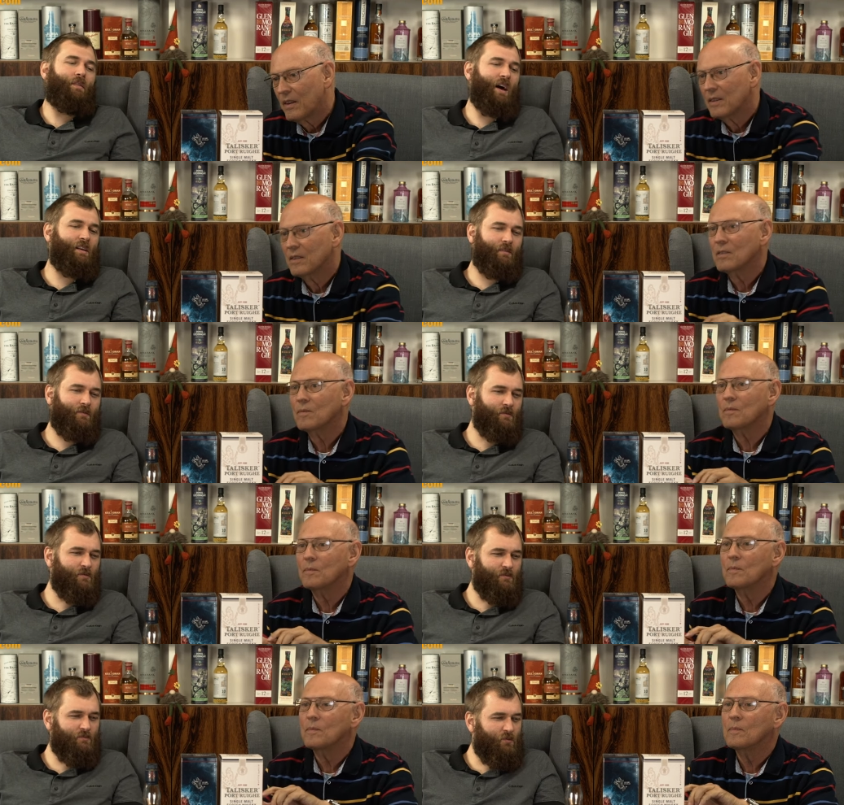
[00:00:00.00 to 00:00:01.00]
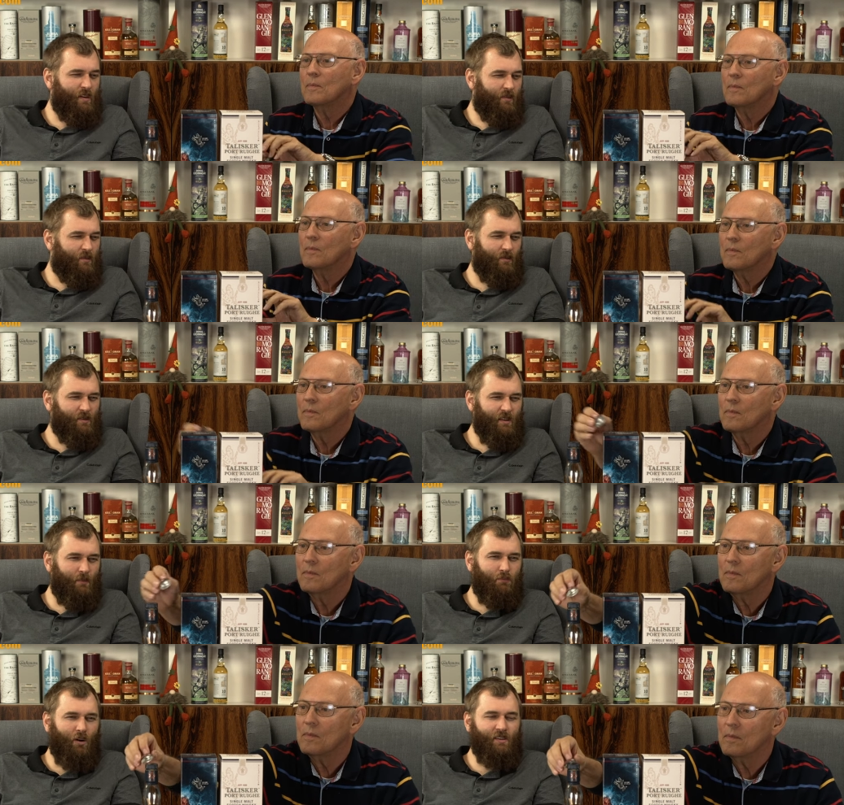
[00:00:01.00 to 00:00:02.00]
Speaker 1: that with
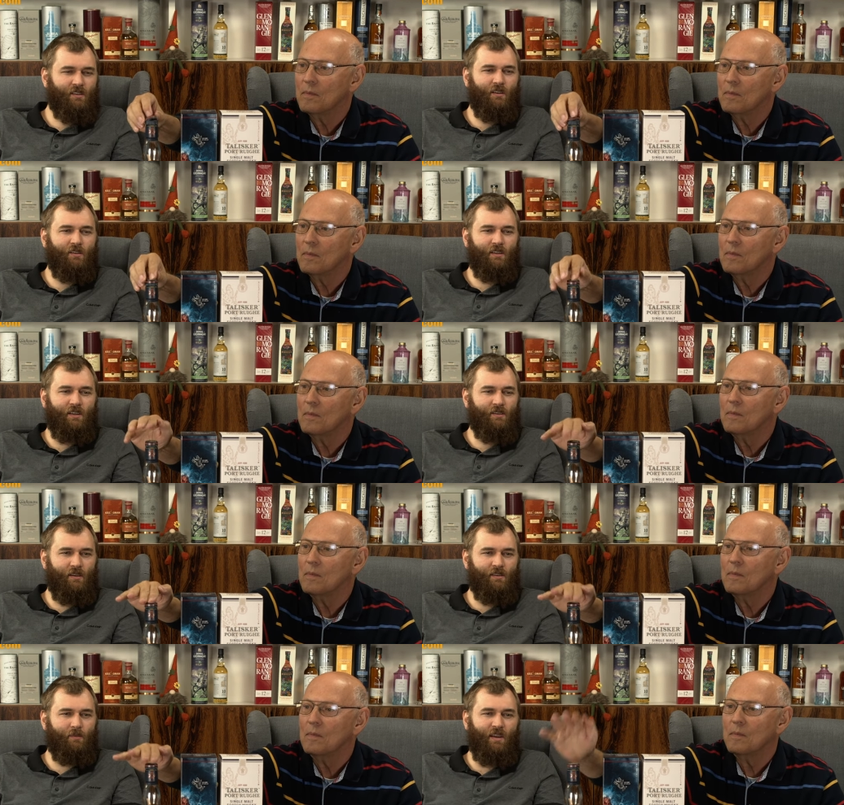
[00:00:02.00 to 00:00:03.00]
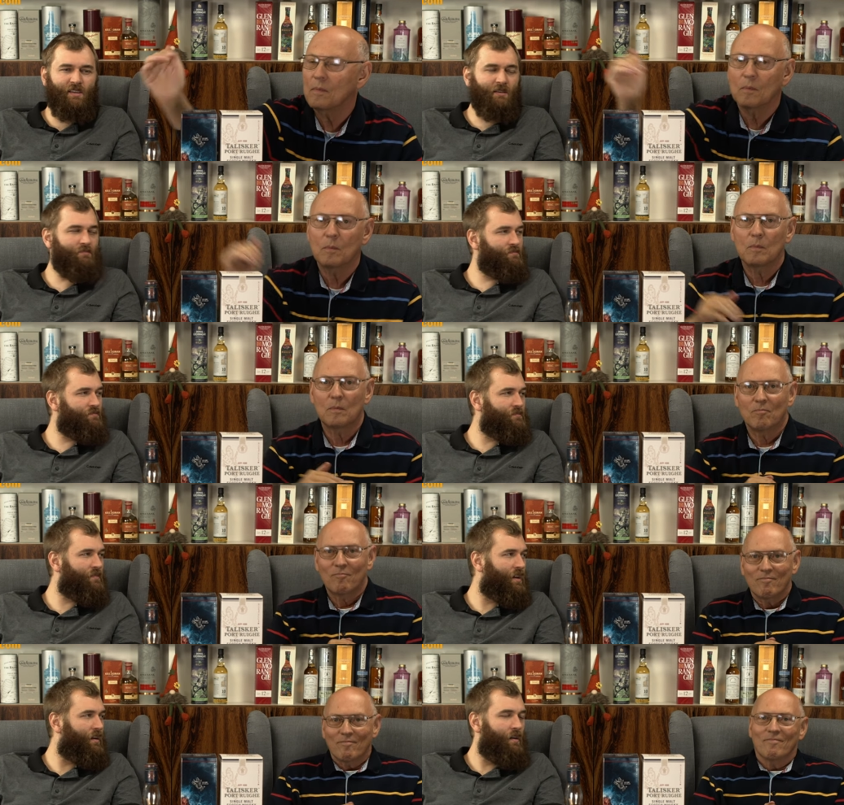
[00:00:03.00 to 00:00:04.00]
some pot stills is is amazing.
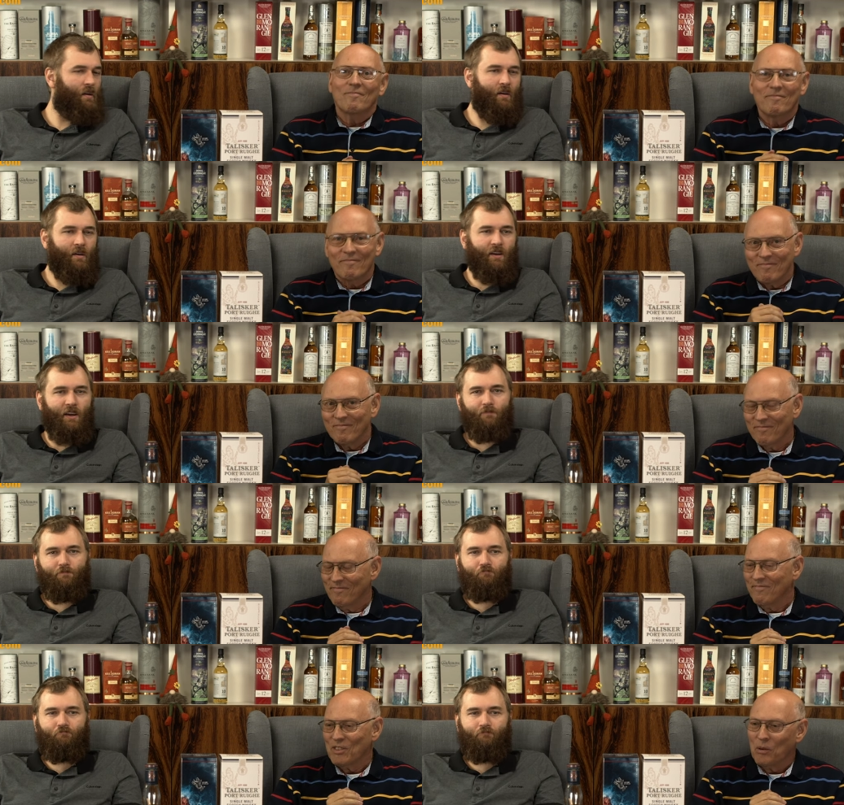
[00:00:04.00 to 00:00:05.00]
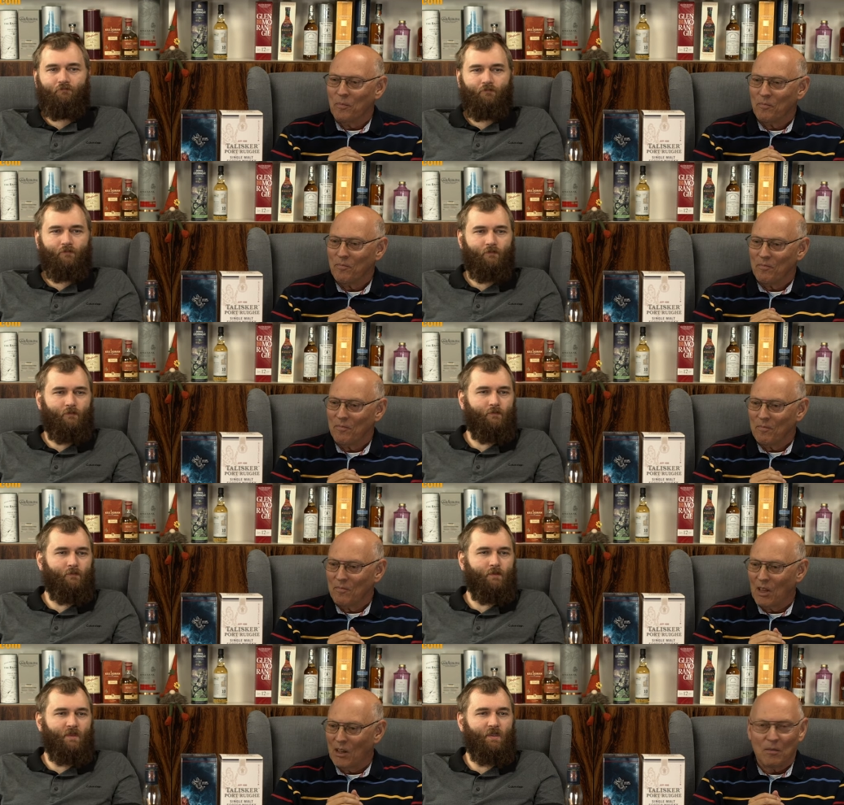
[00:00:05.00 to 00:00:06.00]
Yeah
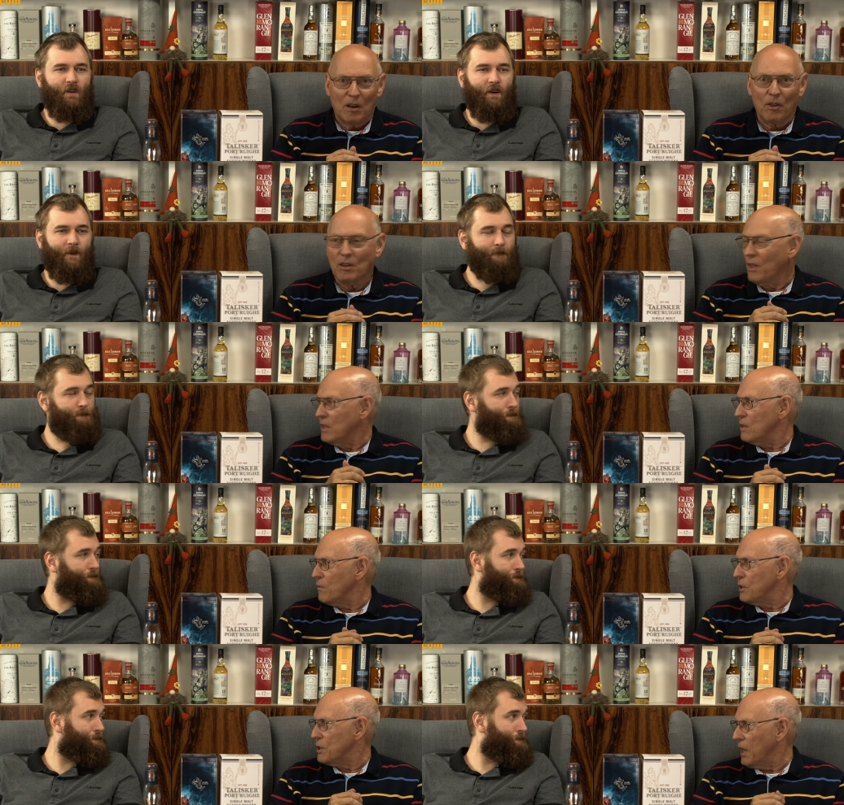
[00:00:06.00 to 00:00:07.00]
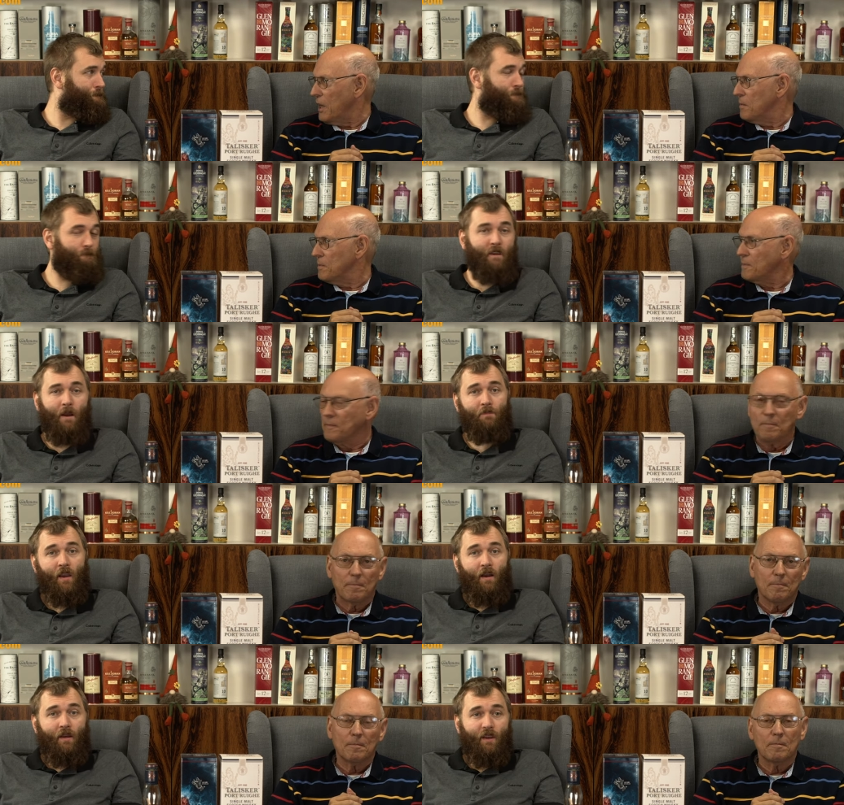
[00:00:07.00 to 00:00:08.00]
Speaker 2: yeah, I think that's it for today.
Speaker 1: Yeah,
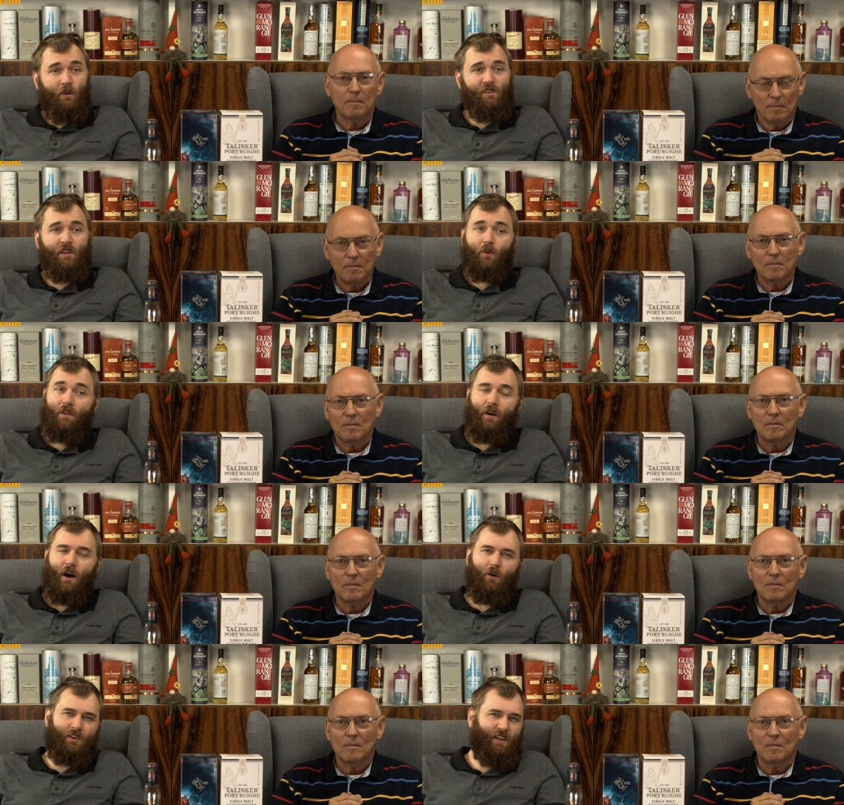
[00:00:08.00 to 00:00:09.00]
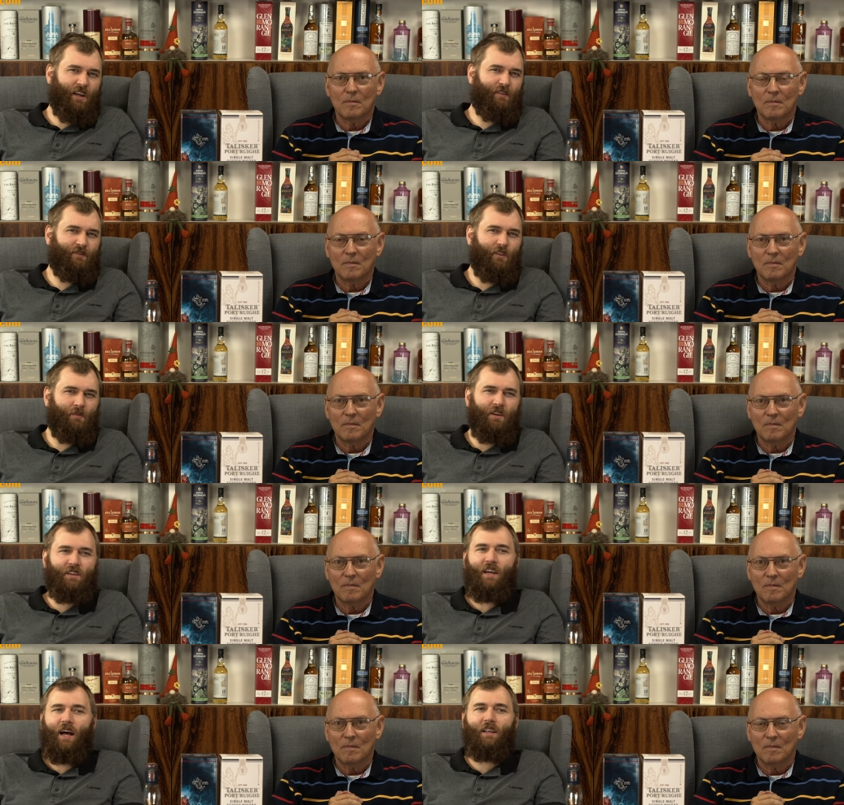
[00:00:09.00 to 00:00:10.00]
that was it with our take from the
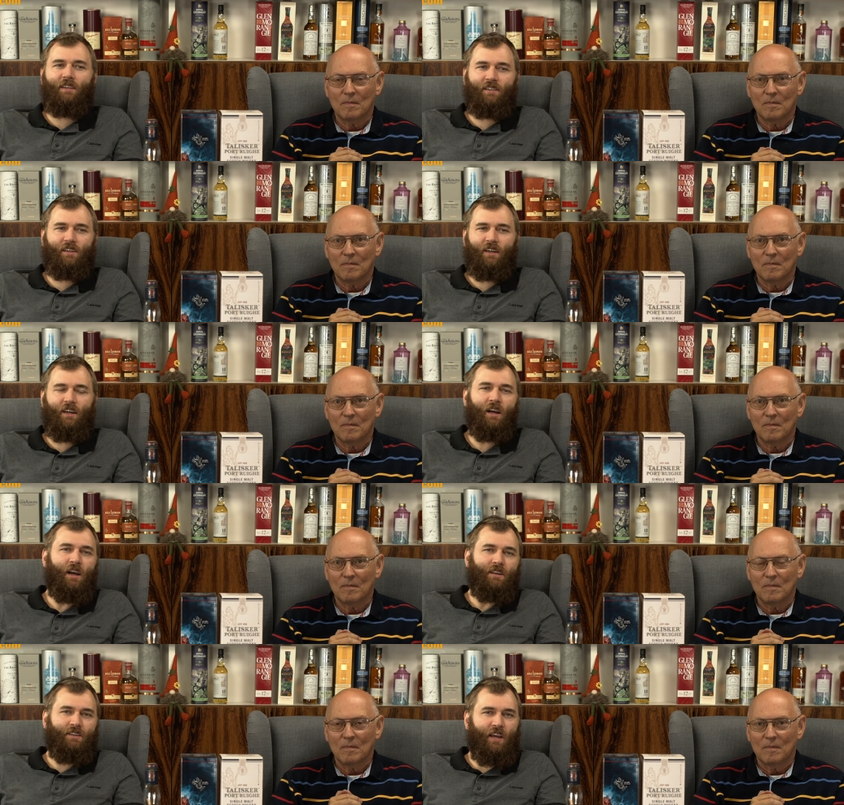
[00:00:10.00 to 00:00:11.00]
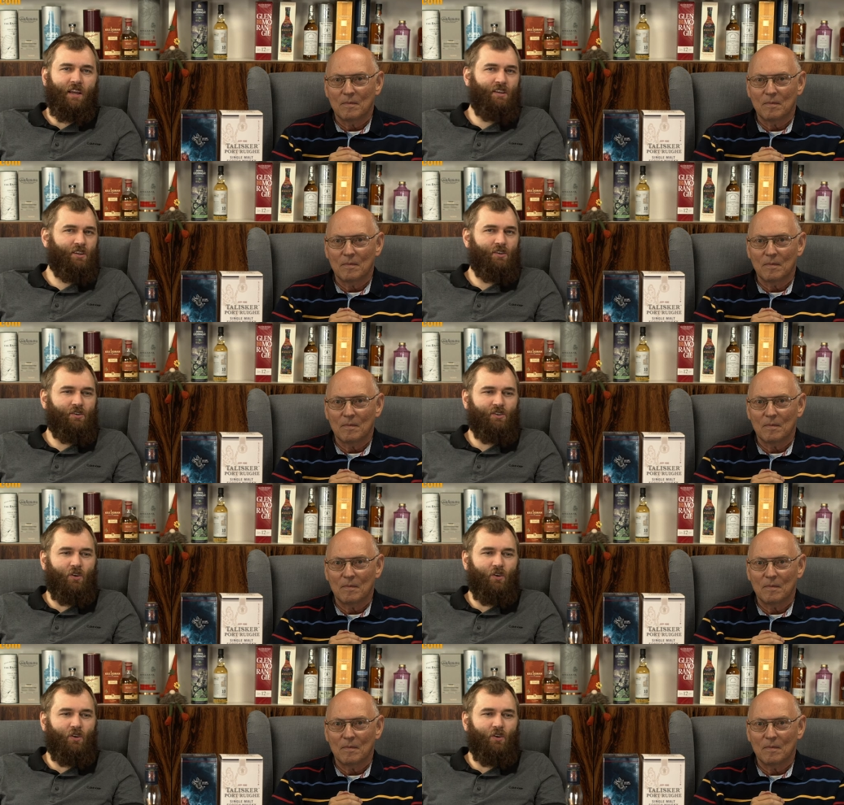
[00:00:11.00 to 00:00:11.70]
Talisker 10 years